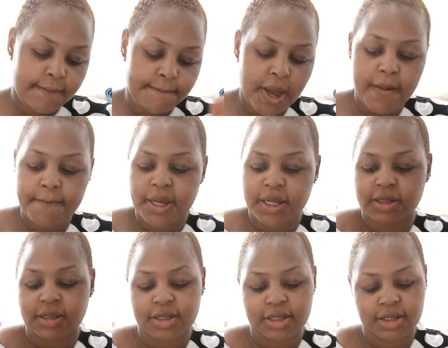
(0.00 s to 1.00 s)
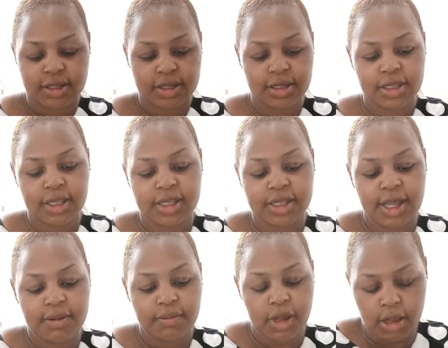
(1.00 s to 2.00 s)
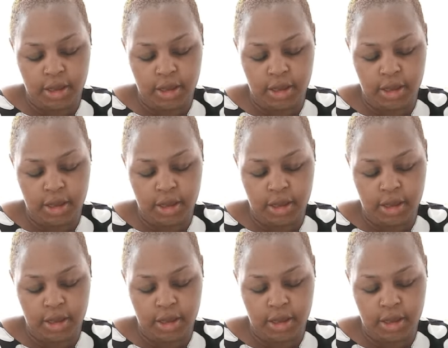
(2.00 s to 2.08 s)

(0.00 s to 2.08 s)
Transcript: pampers. This time